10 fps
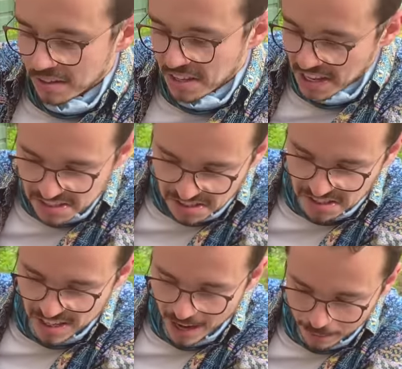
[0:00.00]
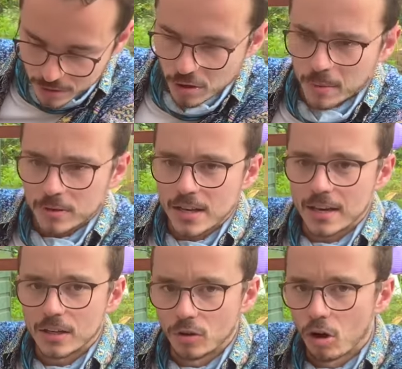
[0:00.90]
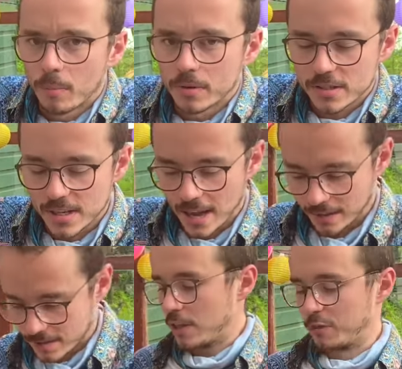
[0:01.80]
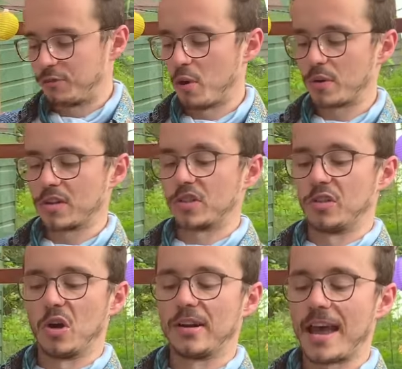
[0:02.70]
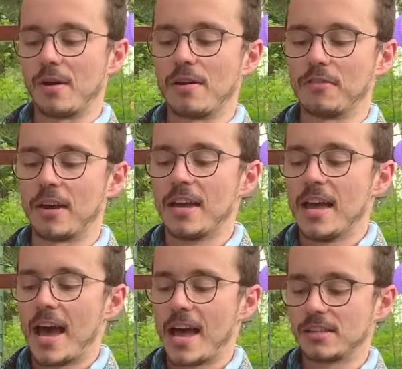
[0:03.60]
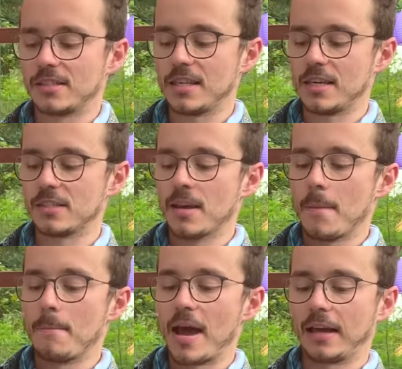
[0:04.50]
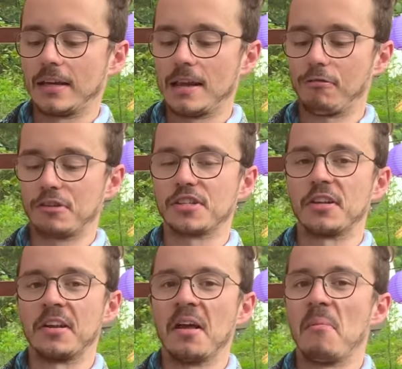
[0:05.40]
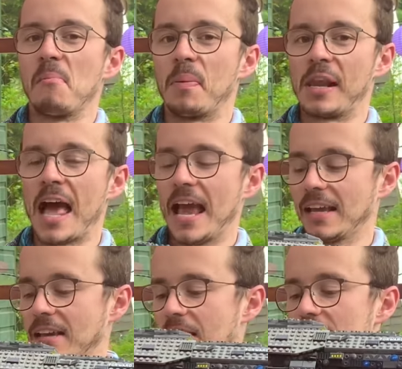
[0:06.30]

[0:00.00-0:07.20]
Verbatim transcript: is the same as almost any normal set. The Forward Unto Dawn, however, has these magnificent black